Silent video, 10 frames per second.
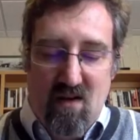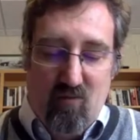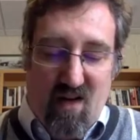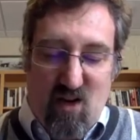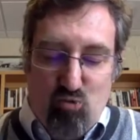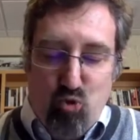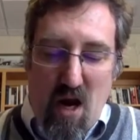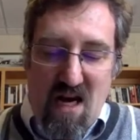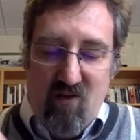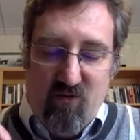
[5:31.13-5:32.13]
But it
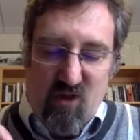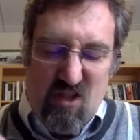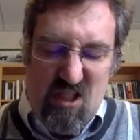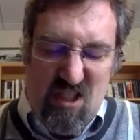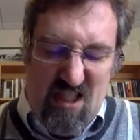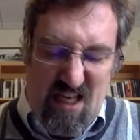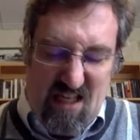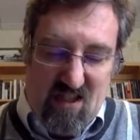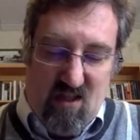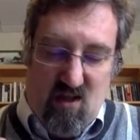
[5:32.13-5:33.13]
rained for
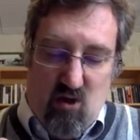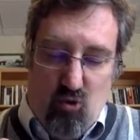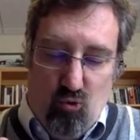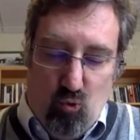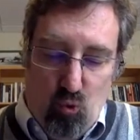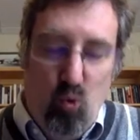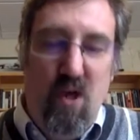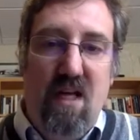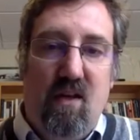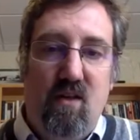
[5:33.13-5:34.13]
6
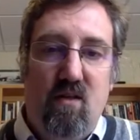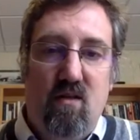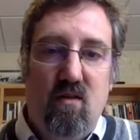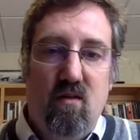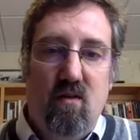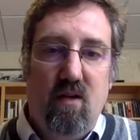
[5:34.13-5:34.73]
weeks,